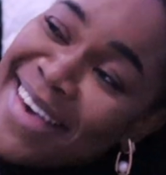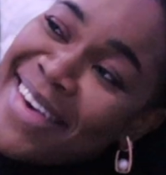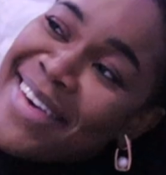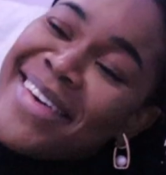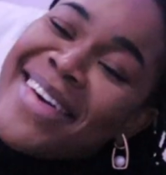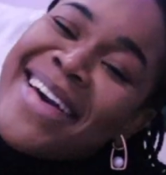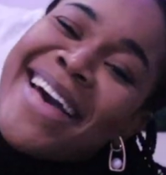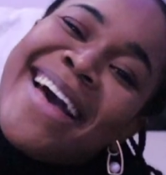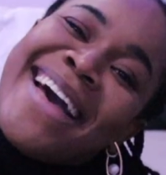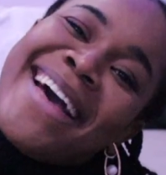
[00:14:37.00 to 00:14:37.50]

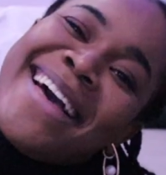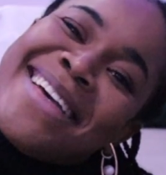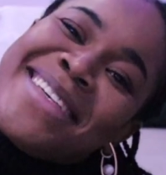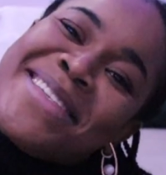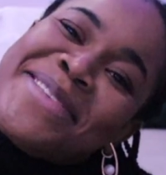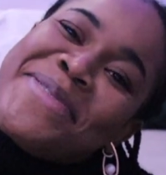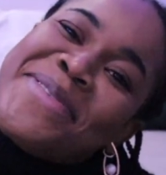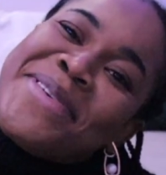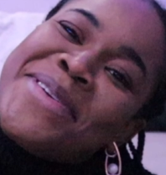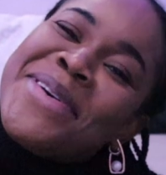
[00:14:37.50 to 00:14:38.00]
You
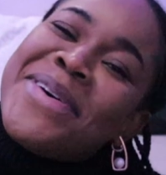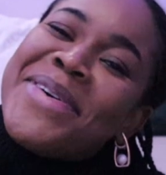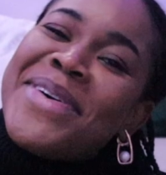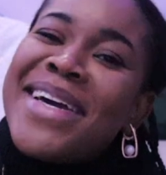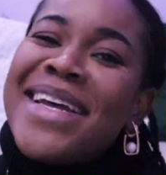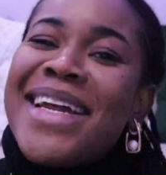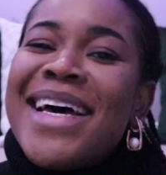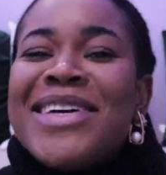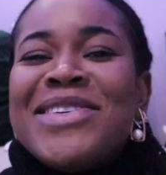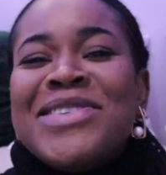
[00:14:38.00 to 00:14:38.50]
guys, if you know
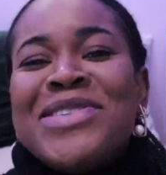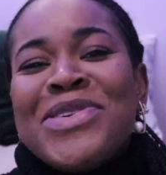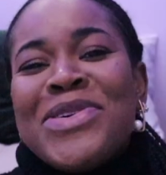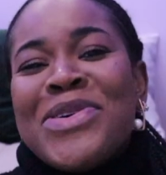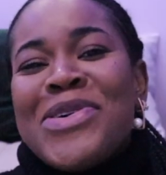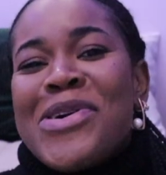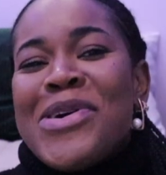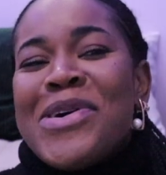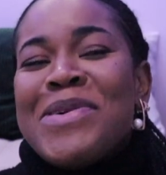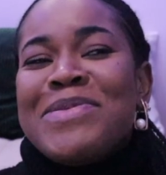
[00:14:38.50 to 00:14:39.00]
where that
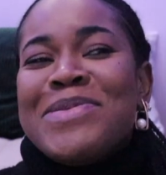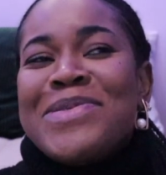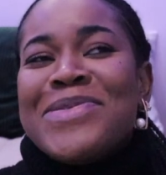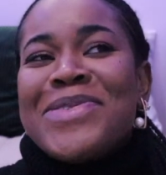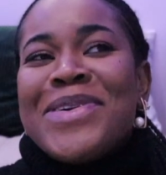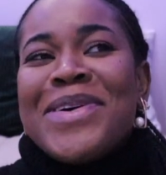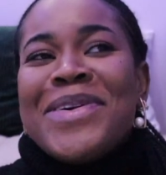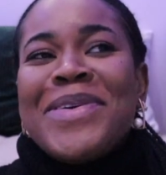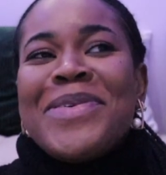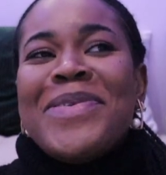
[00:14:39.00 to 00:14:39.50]
joke comes
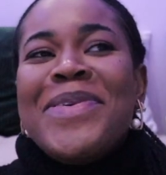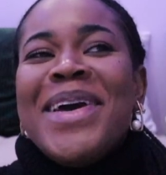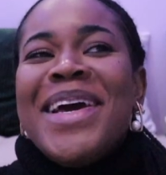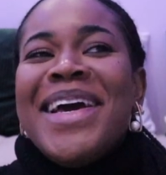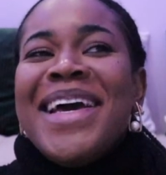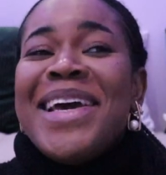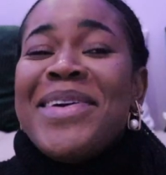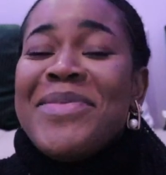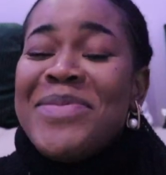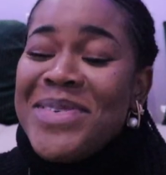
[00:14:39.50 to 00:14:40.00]
from,
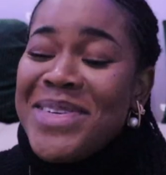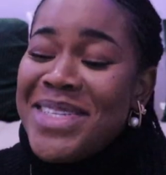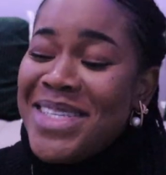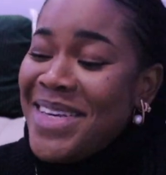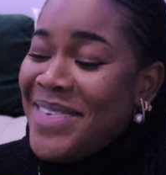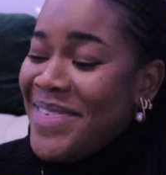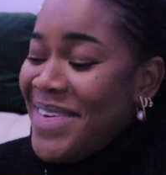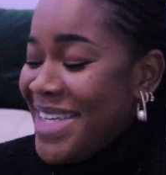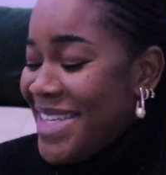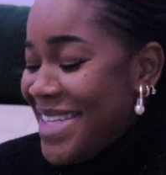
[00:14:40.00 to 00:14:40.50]
a
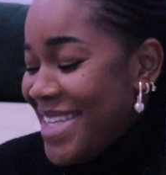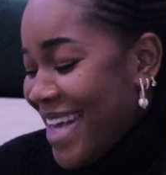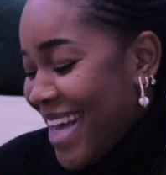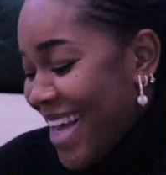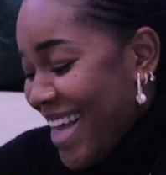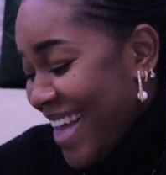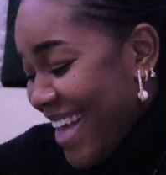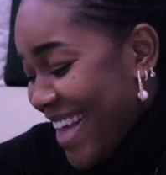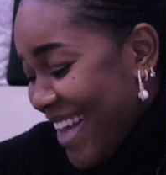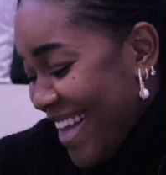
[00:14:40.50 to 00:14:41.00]

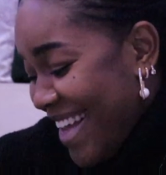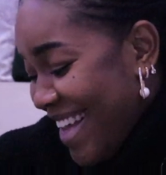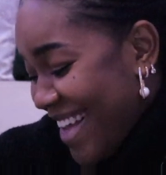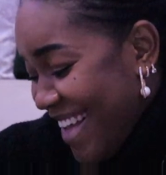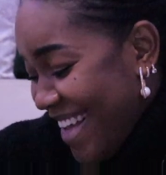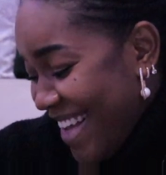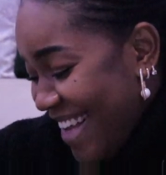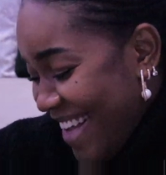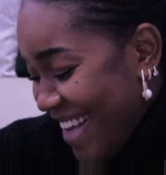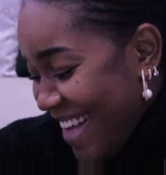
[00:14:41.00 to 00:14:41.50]

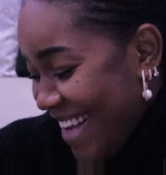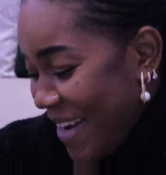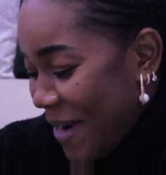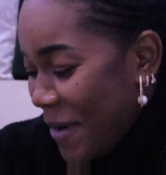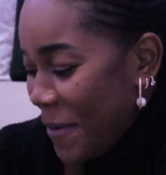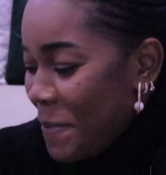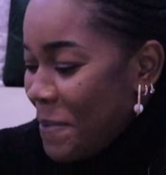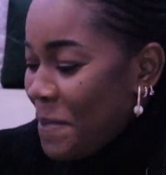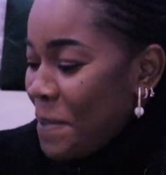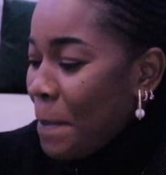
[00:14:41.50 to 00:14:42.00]
bootemeter.
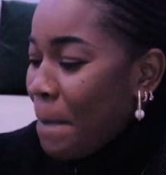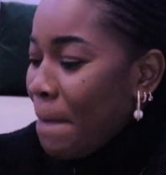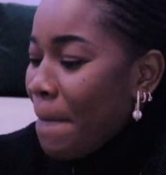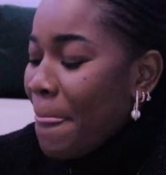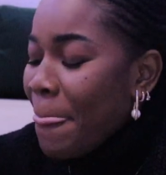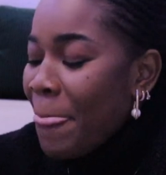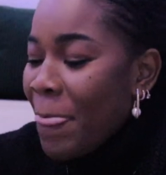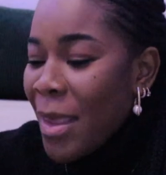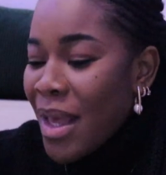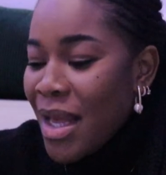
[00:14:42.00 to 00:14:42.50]

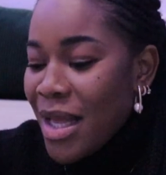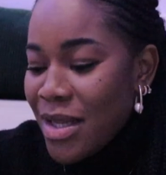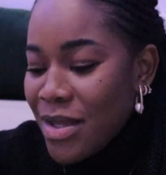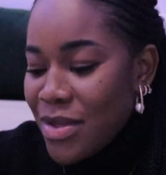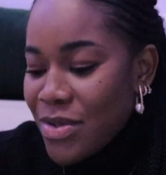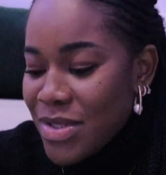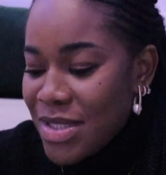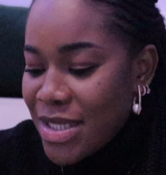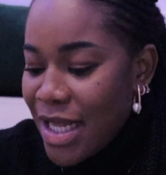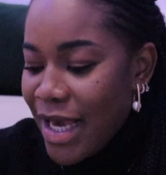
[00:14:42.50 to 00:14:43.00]

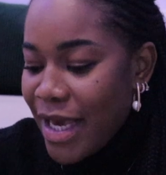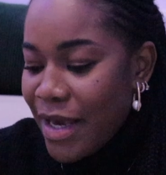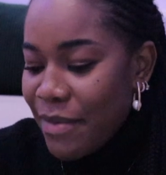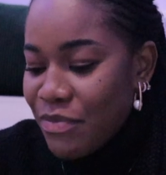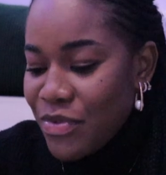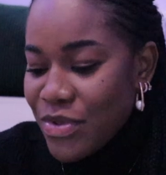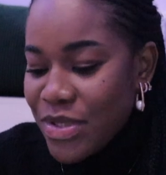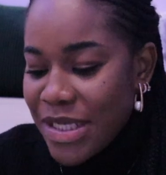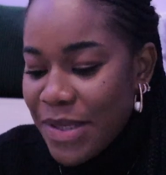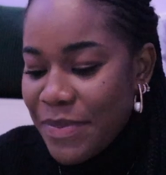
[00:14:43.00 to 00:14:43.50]
Looks like
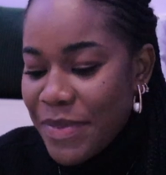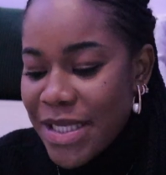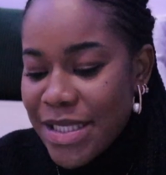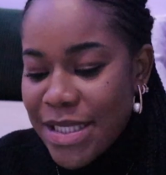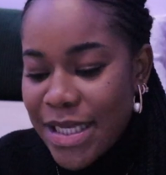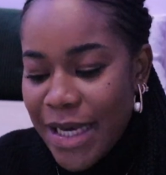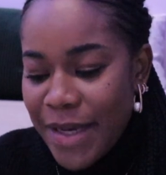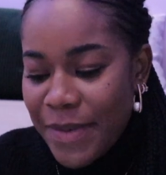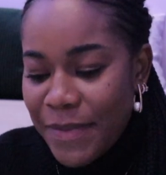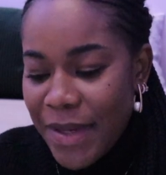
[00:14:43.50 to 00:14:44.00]
a
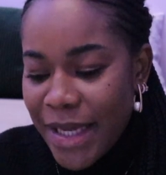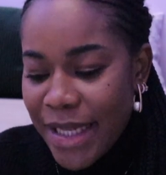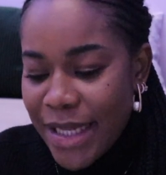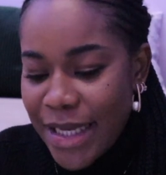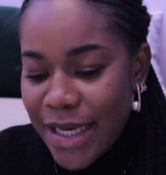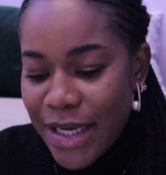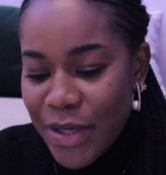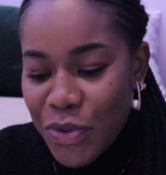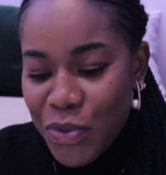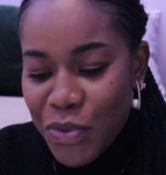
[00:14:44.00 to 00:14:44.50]
bootemeter in my
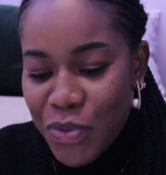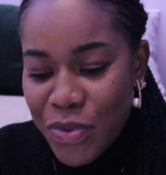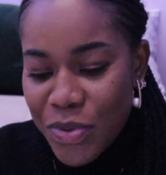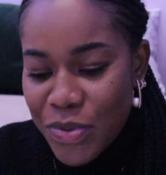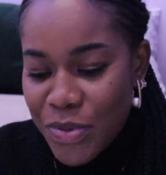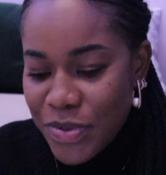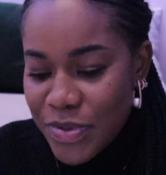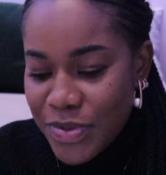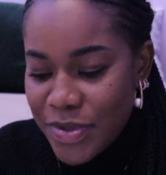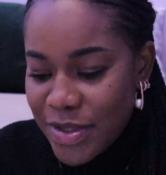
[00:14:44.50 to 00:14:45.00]
leg.
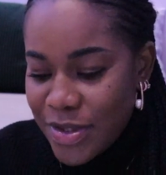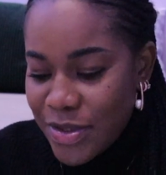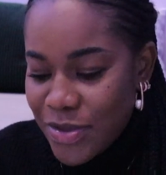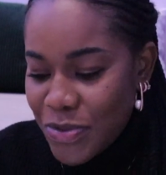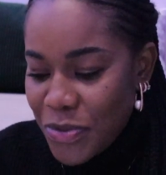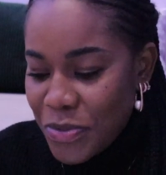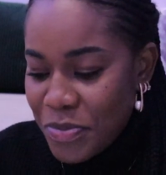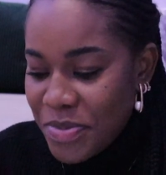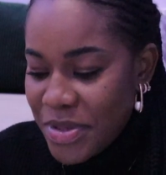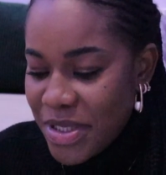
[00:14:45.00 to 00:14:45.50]

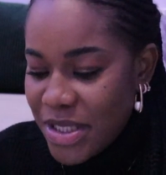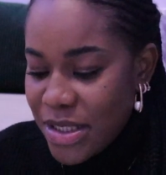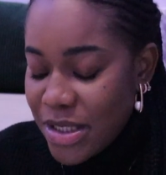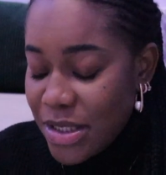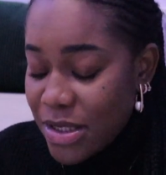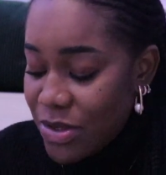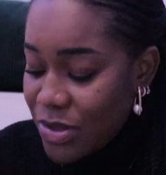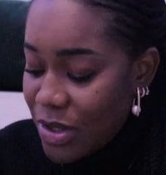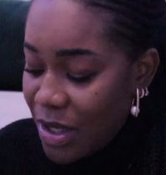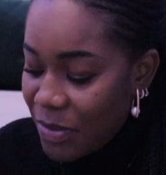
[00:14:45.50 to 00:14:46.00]
So
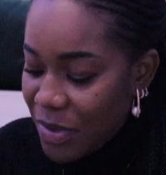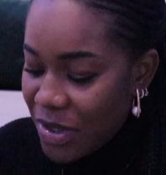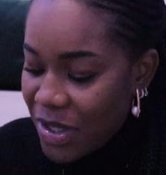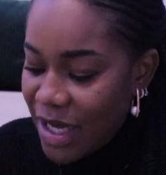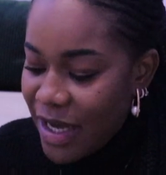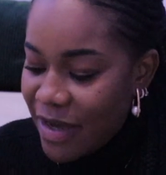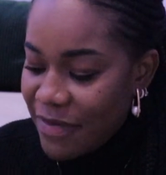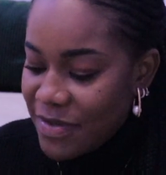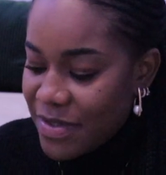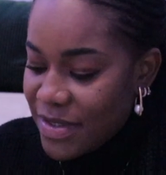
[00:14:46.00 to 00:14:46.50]
big. So I'm
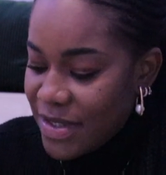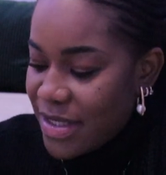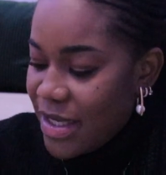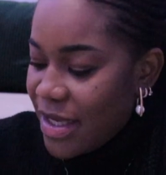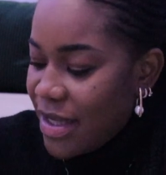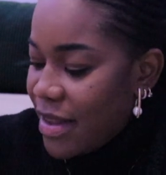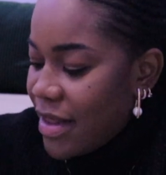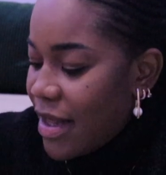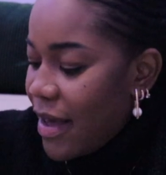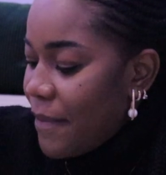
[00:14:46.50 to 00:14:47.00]
gonna have to
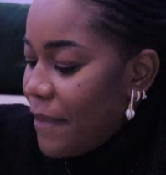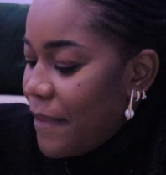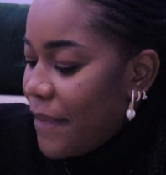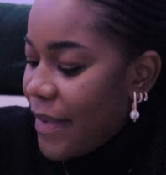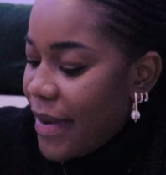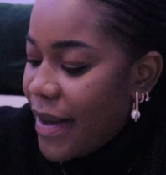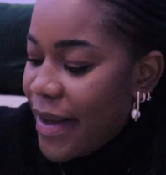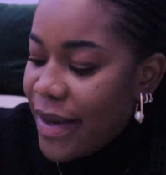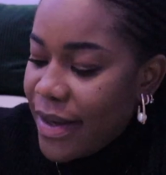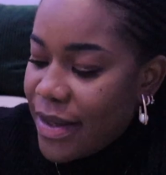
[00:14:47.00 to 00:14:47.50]
take that
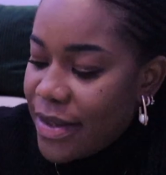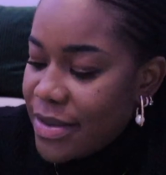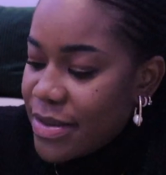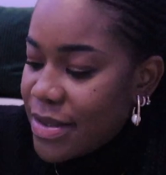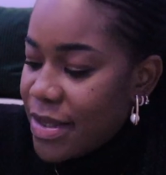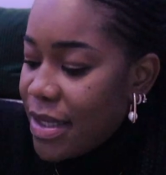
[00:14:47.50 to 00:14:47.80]
back.